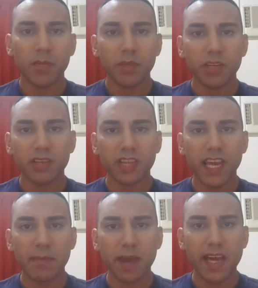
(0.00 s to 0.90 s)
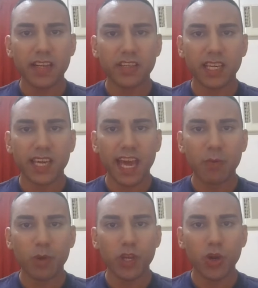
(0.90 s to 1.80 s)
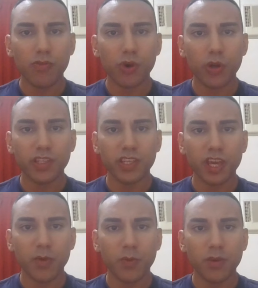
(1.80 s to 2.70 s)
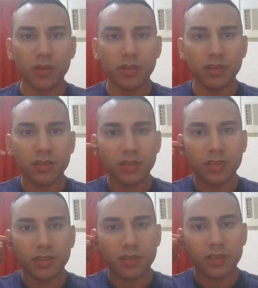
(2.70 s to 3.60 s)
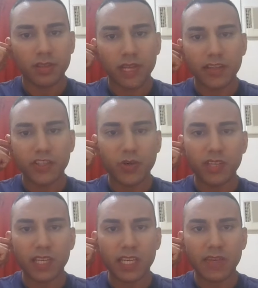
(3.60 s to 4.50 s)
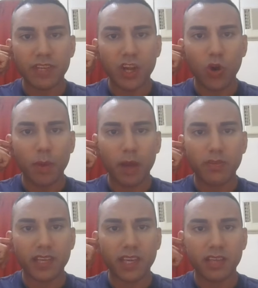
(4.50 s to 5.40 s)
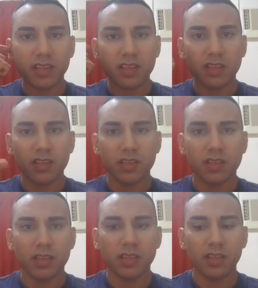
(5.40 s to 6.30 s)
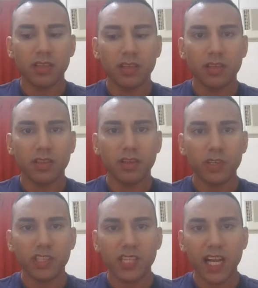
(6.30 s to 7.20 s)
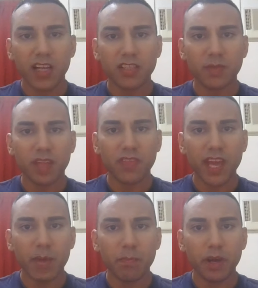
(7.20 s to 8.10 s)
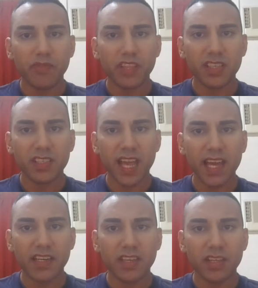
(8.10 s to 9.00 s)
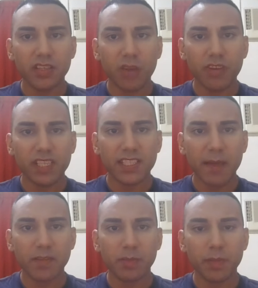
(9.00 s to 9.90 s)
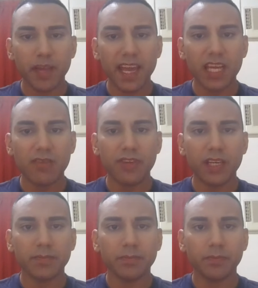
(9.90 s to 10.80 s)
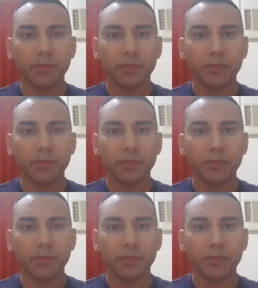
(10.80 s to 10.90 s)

because they managed to get one over on you, and you didn't even know about it, which tells them that they're above the standards of acceptable behavior,